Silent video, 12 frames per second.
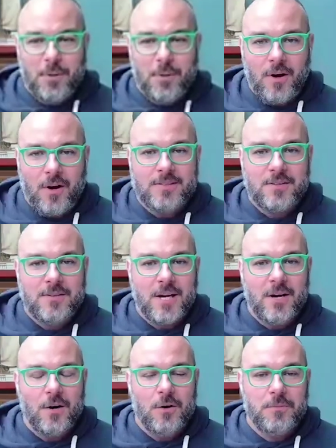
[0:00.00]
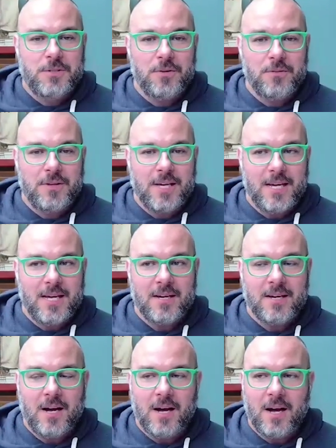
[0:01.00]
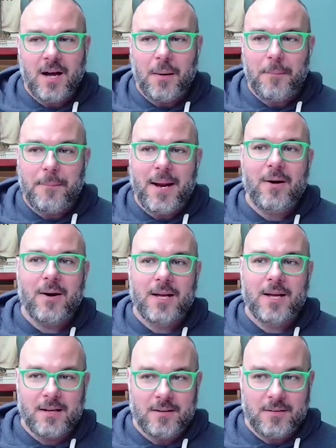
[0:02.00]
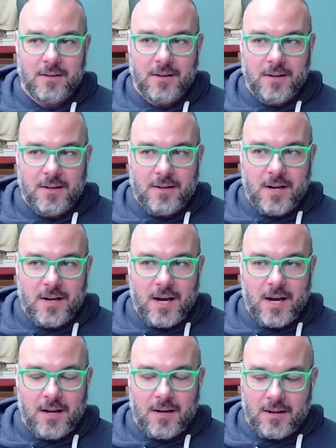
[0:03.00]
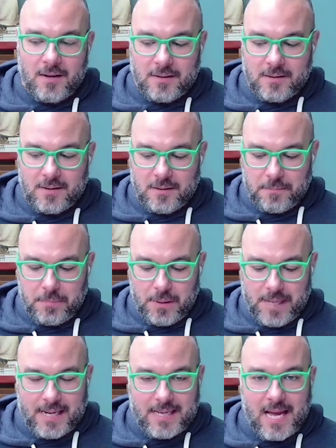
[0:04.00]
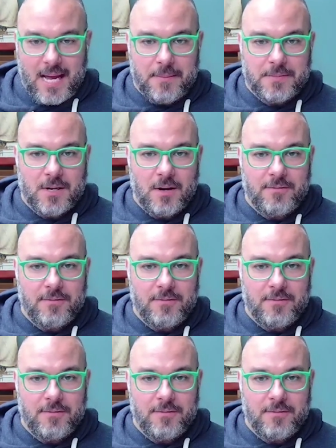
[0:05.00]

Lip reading: also the home to the American played games of